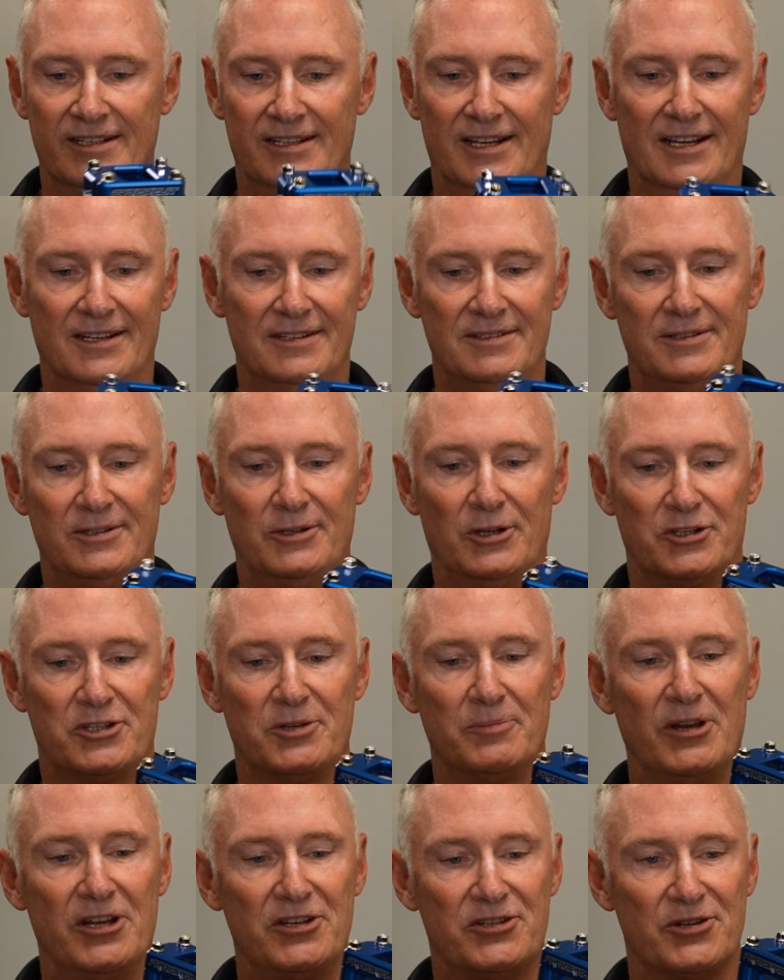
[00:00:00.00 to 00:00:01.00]
and not
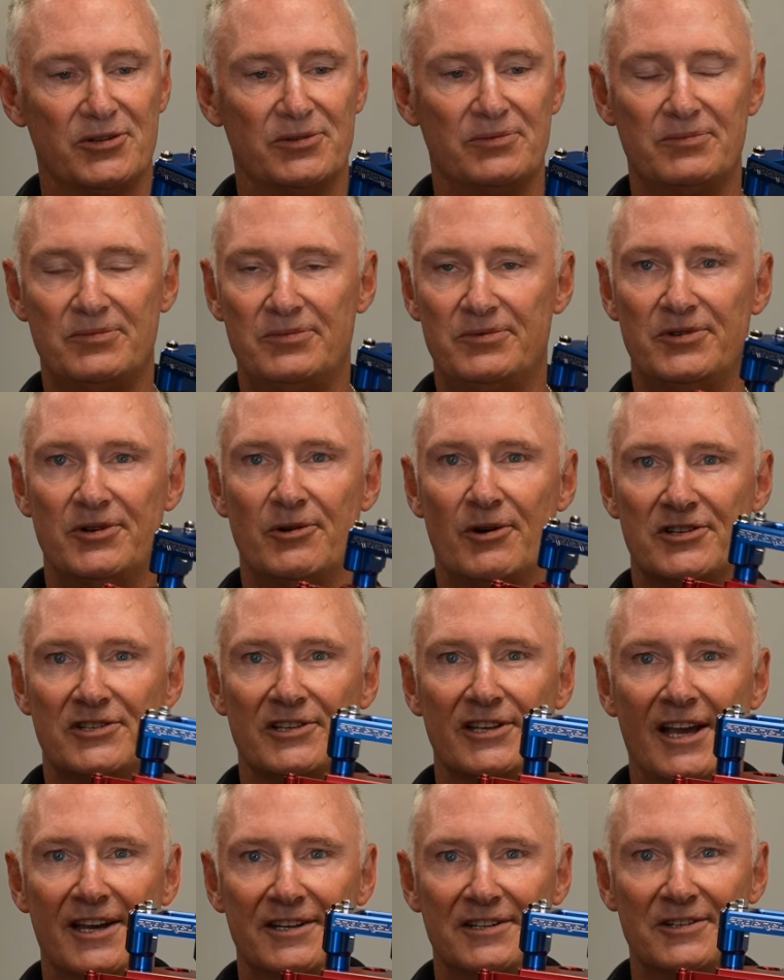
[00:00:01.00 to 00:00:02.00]
to mention
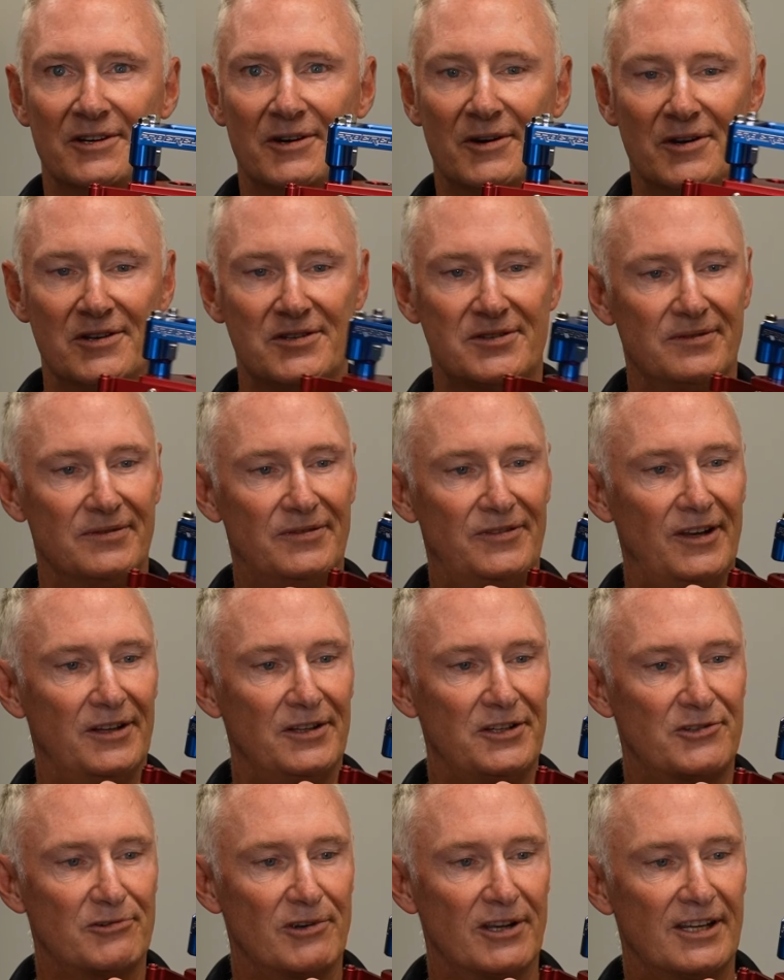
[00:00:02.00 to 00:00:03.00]
nicely anodized,
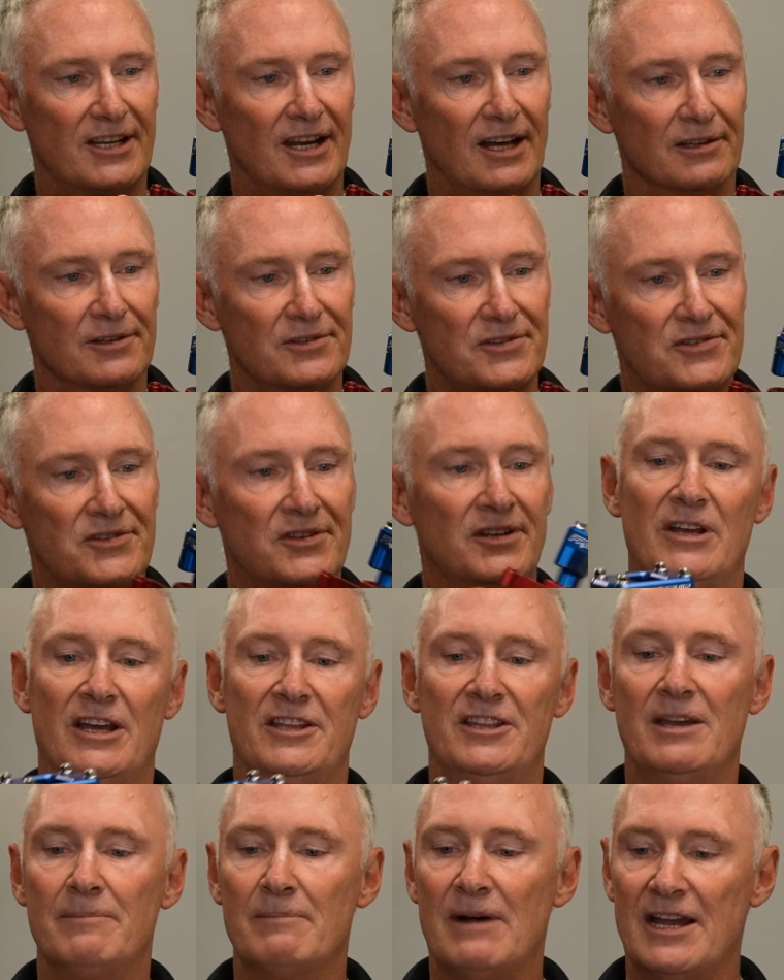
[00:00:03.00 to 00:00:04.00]
fairly trick colors,
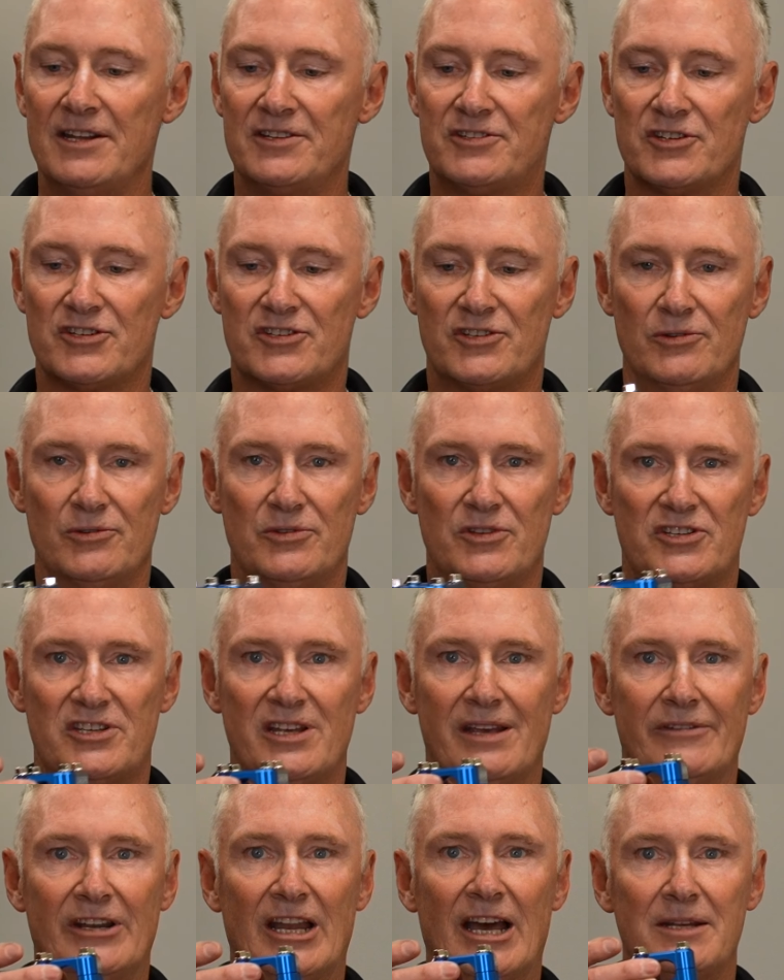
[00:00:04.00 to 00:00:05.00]
and they're made to suit the
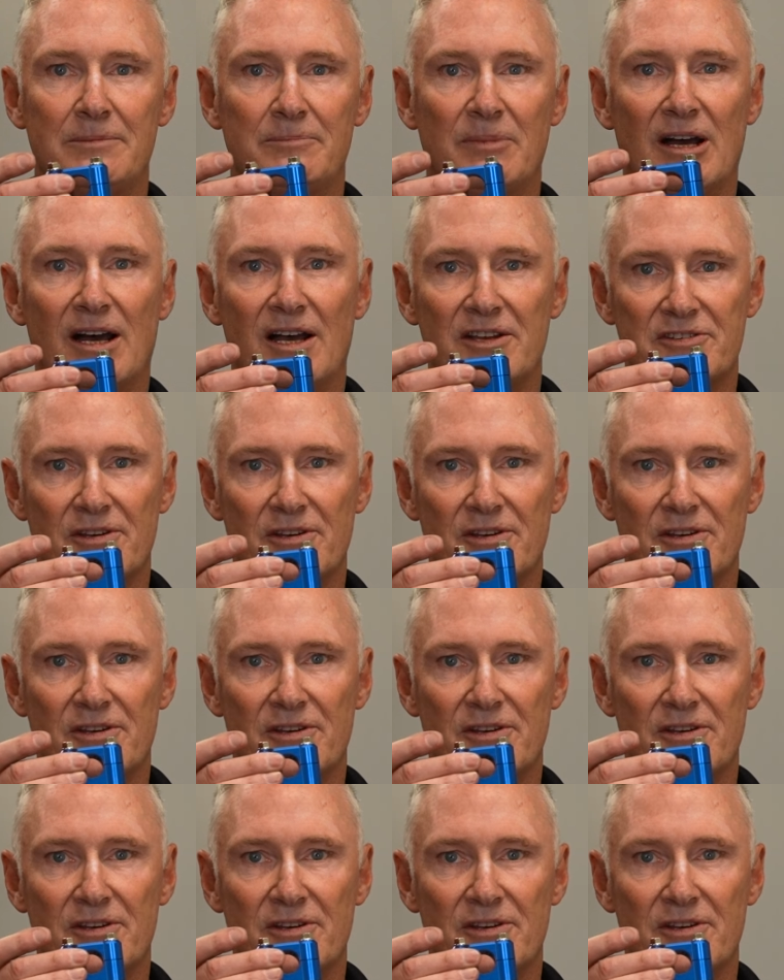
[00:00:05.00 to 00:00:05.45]
7/8 bar.